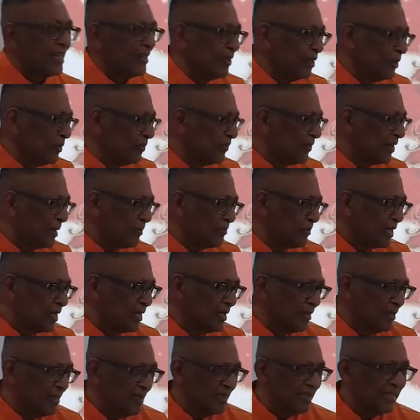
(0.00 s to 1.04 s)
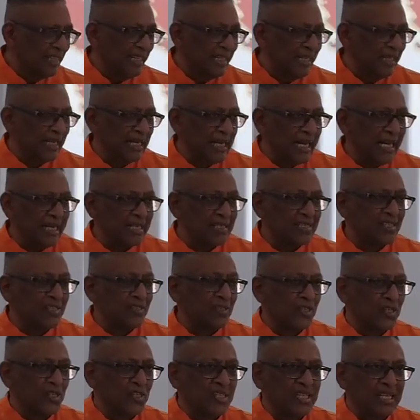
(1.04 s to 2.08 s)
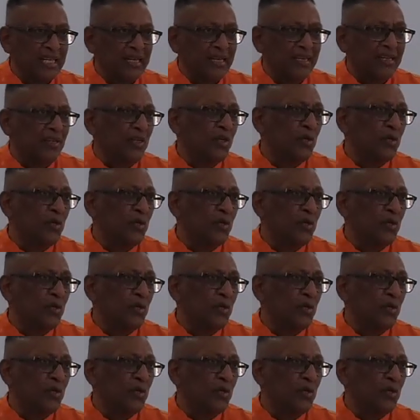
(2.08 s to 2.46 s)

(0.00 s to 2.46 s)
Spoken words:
November, the last Thursday,